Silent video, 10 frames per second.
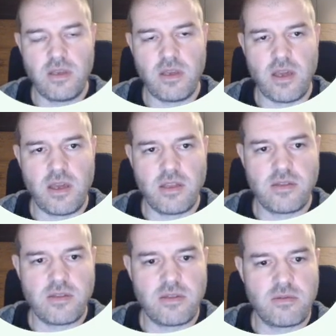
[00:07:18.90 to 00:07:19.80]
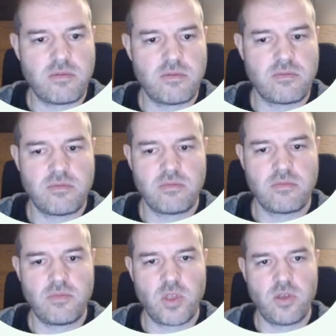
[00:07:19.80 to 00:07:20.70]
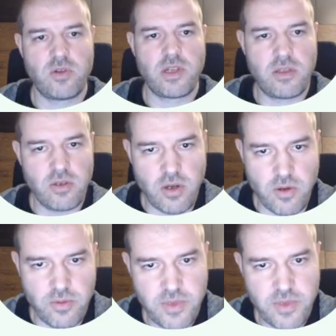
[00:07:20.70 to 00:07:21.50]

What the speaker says: and you're ready to go.